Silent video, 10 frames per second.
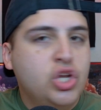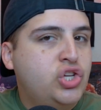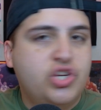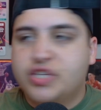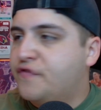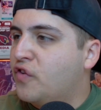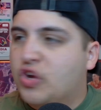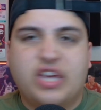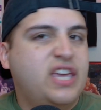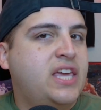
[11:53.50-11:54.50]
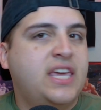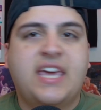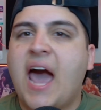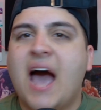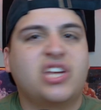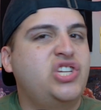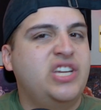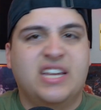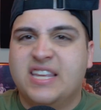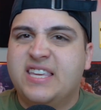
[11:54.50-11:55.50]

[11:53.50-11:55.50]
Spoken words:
just for gashing and